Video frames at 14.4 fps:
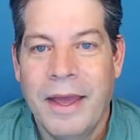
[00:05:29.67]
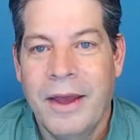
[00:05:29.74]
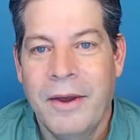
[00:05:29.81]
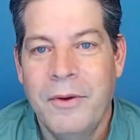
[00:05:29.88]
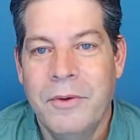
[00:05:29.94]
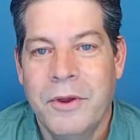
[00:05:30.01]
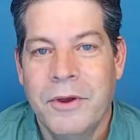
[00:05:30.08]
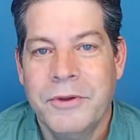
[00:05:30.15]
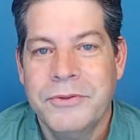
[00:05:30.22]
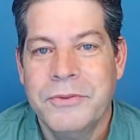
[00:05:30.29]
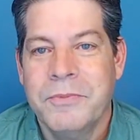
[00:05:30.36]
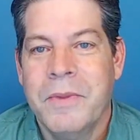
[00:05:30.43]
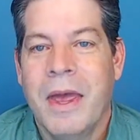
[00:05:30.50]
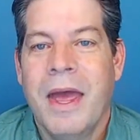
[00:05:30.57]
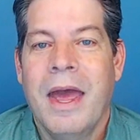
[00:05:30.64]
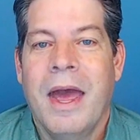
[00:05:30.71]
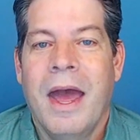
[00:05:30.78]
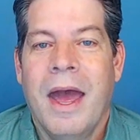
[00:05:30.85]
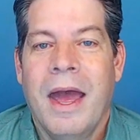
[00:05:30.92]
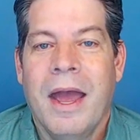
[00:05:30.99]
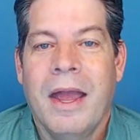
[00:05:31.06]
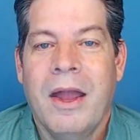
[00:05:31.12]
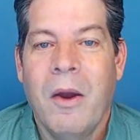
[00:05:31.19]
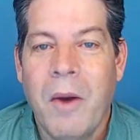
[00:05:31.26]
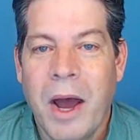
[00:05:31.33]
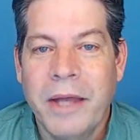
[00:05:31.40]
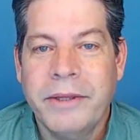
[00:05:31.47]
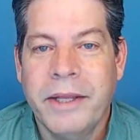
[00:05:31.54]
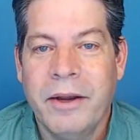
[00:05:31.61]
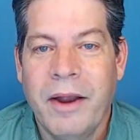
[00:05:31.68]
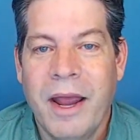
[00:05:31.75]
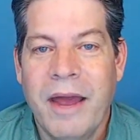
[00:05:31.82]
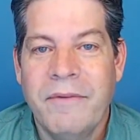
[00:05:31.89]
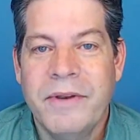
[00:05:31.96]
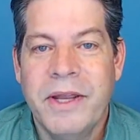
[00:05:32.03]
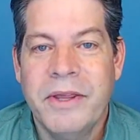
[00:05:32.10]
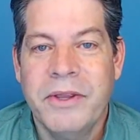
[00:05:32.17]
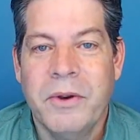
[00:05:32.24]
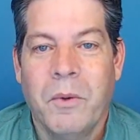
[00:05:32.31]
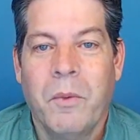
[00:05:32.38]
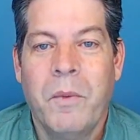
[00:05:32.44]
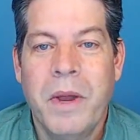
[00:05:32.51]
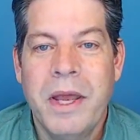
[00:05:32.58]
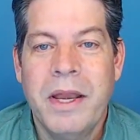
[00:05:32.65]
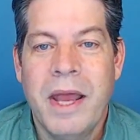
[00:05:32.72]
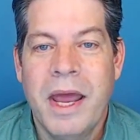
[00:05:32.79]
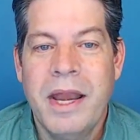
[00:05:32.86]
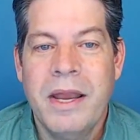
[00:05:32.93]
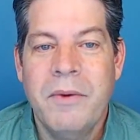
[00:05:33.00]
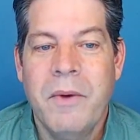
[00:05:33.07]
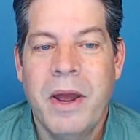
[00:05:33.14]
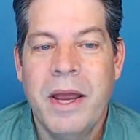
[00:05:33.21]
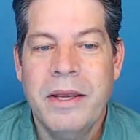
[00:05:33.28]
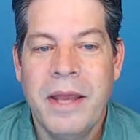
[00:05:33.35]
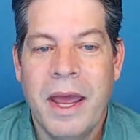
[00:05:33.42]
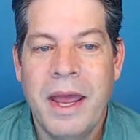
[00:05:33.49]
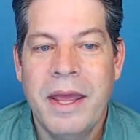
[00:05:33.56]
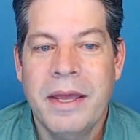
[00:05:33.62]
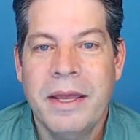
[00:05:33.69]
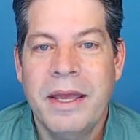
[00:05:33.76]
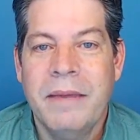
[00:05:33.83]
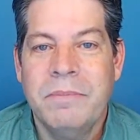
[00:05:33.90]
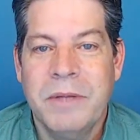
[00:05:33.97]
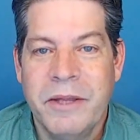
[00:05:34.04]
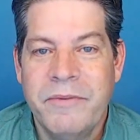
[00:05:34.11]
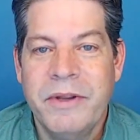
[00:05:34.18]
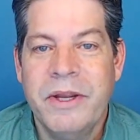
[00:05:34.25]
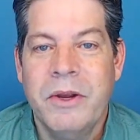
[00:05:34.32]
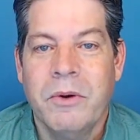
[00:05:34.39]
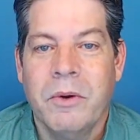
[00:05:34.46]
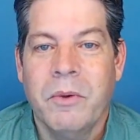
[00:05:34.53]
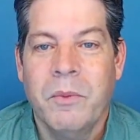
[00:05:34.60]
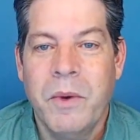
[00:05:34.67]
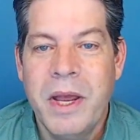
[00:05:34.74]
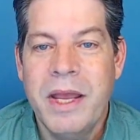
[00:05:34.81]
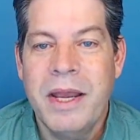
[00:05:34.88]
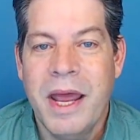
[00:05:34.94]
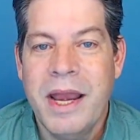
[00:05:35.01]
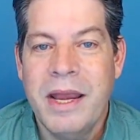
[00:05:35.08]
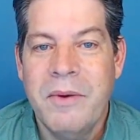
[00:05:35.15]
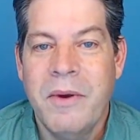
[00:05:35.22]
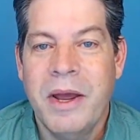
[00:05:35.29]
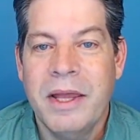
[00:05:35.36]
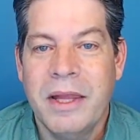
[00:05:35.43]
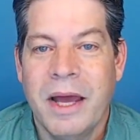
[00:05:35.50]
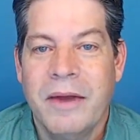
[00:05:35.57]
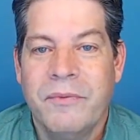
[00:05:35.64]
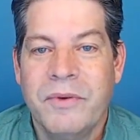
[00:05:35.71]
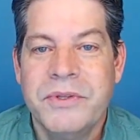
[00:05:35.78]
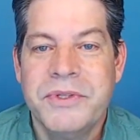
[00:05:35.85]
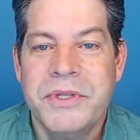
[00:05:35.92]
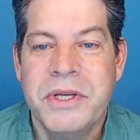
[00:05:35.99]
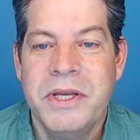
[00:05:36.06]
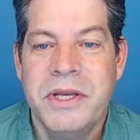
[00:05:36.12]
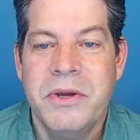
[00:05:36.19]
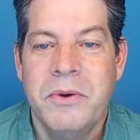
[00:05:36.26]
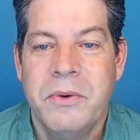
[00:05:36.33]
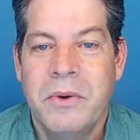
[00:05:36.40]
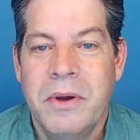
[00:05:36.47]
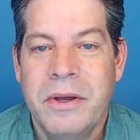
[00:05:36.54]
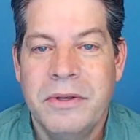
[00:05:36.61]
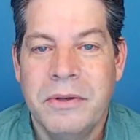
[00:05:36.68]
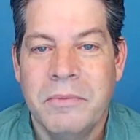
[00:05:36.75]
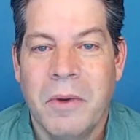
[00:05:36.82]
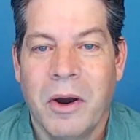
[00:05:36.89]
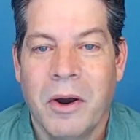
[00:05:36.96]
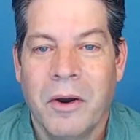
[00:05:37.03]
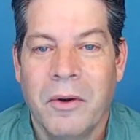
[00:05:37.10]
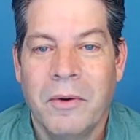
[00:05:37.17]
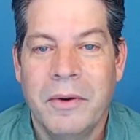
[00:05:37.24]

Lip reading: Who knows? Go out there, have another Win Anyway day, and keep living your Win Anyway life. We'll see you tomorrow.